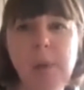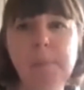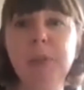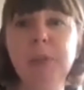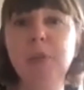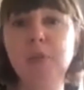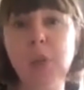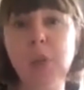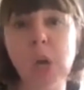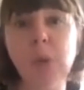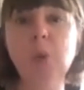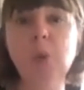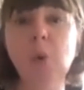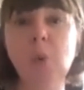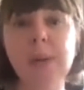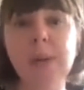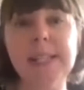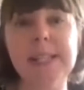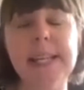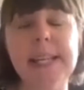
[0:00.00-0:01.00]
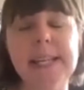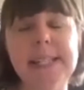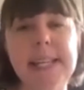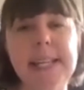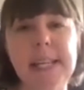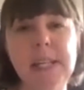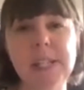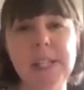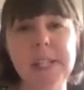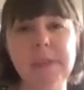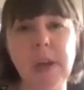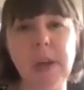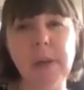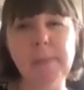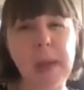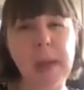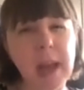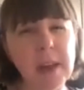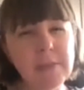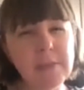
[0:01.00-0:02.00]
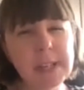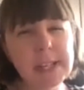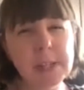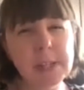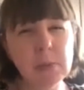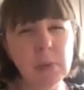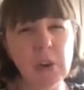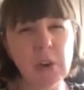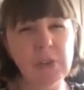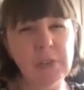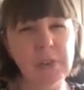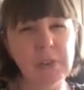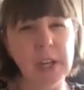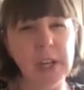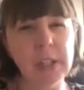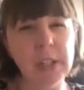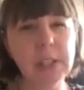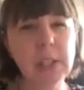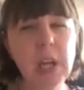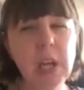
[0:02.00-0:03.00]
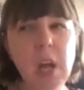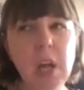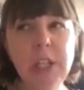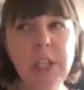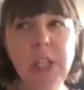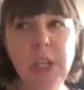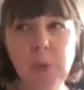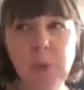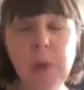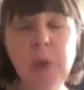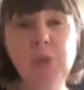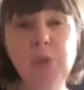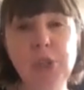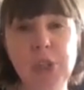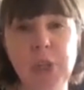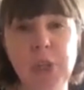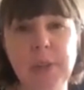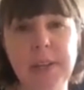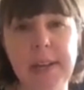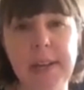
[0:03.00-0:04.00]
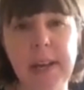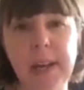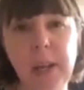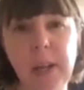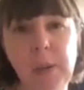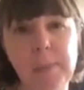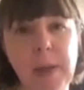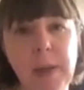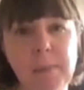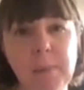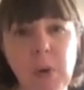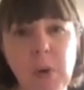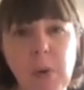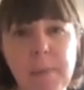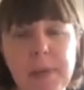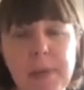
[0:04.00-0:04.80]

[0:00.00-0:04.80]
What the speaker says: but you don't always listen into it. But every so often you will tune in a little bit more